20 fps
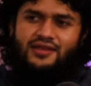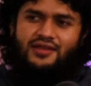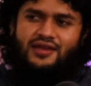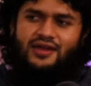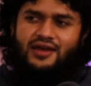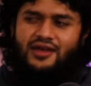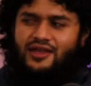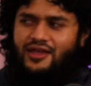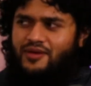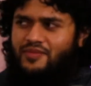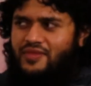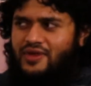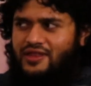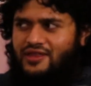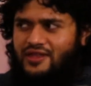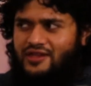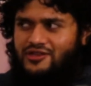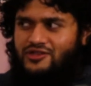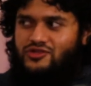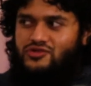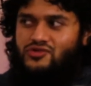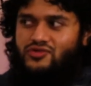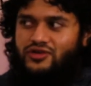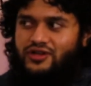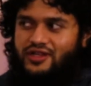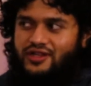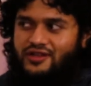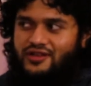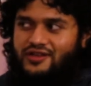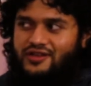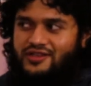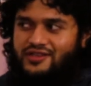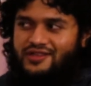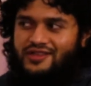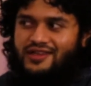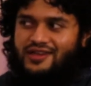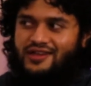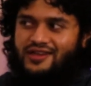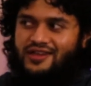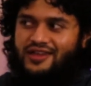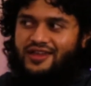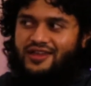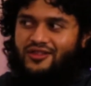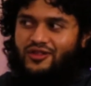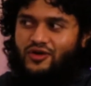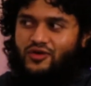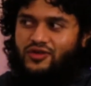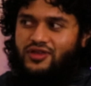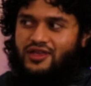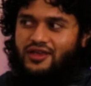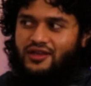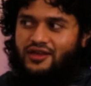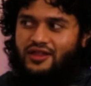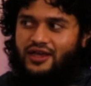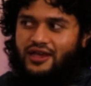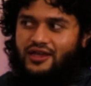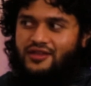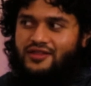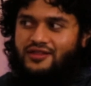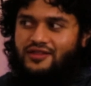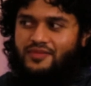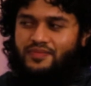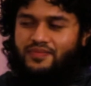Yeah, him and then Jordan, because they low key like the